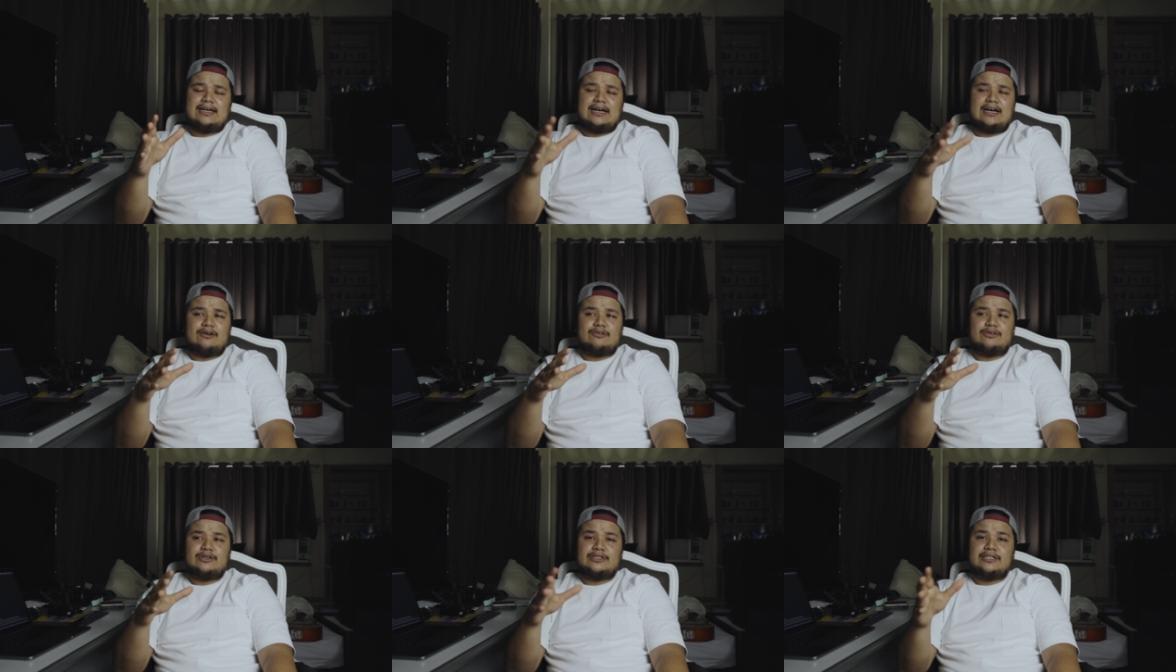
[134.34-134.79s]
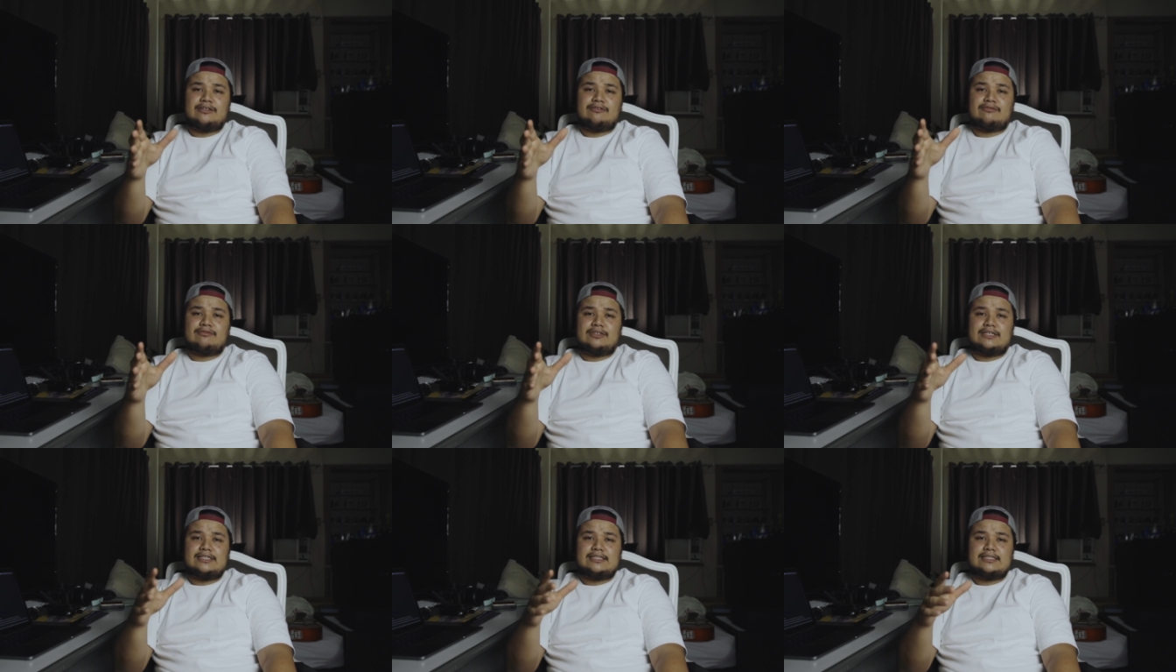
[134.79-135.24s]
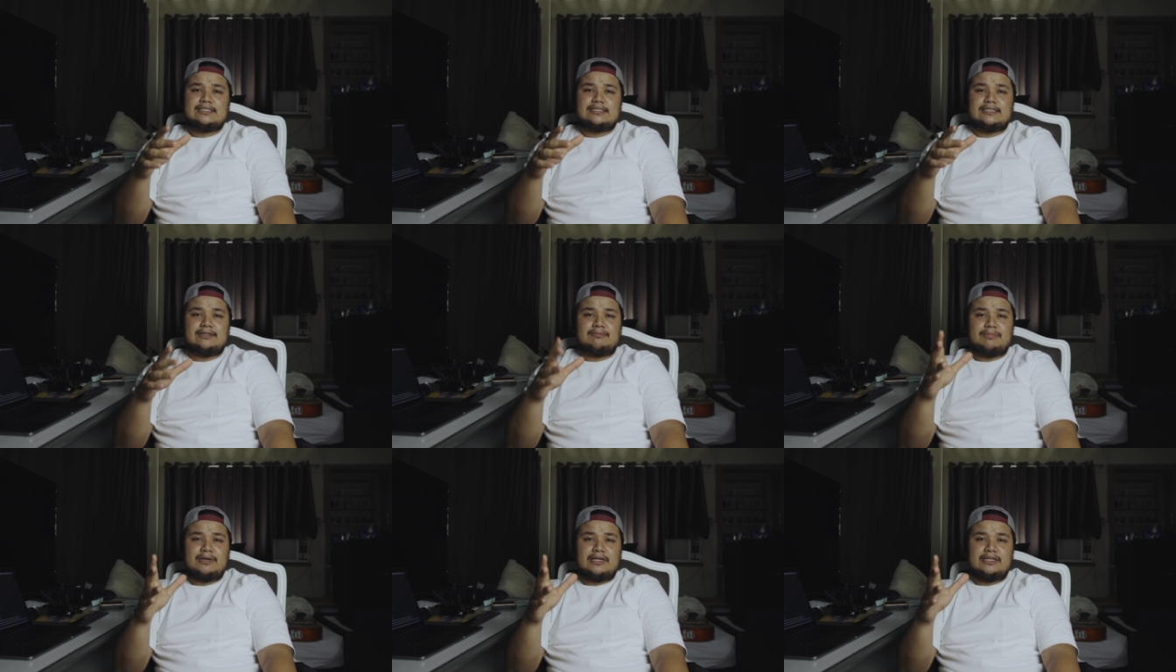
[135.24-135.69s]
hour difference
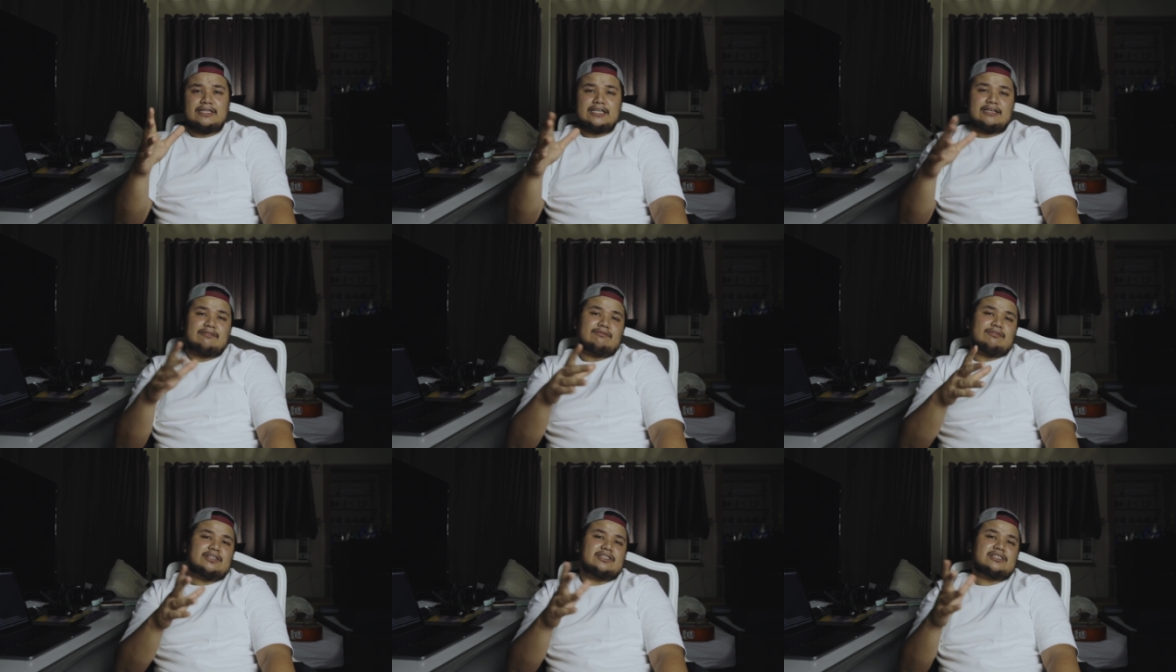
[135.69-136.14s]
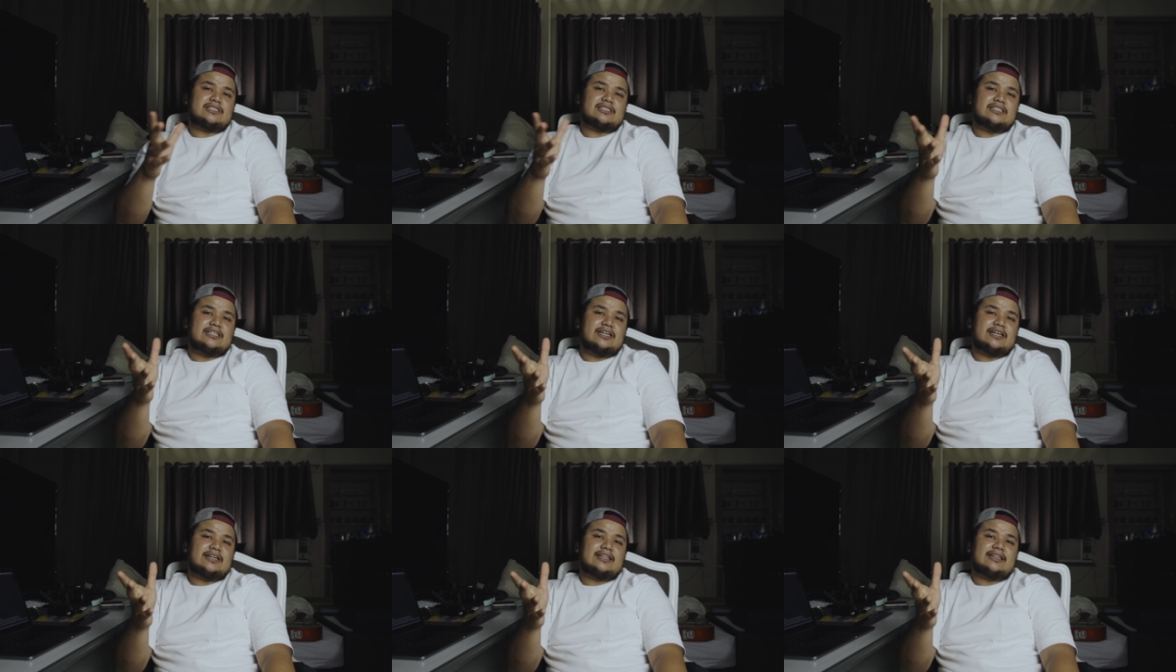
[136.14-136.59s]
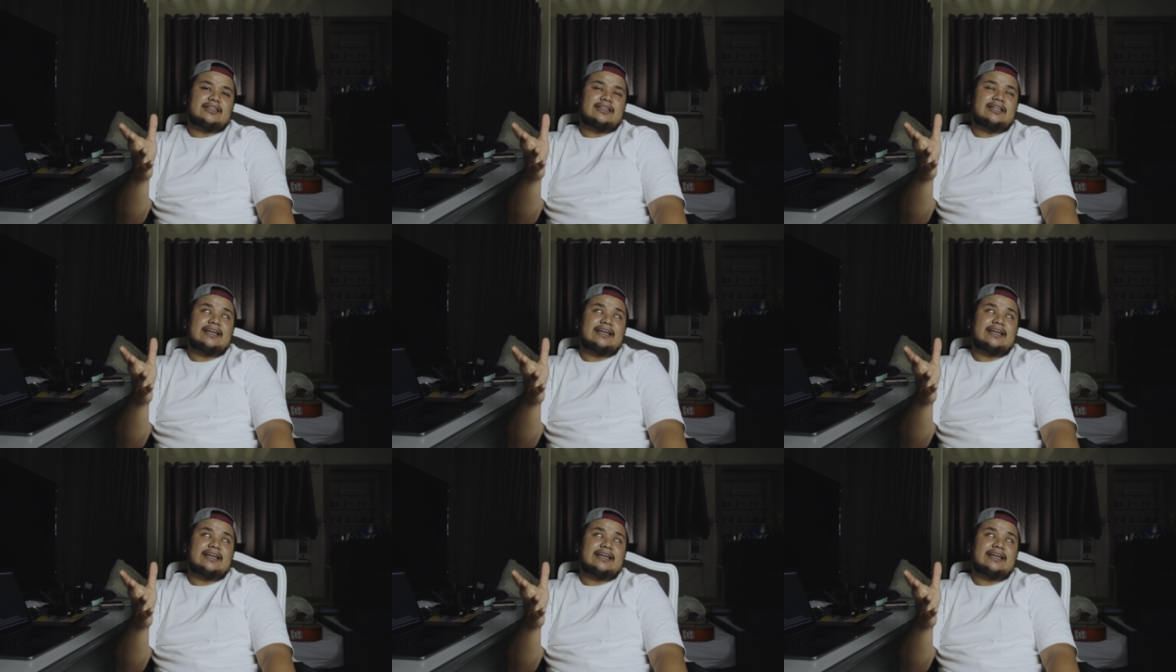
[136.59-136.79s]
depending if there's there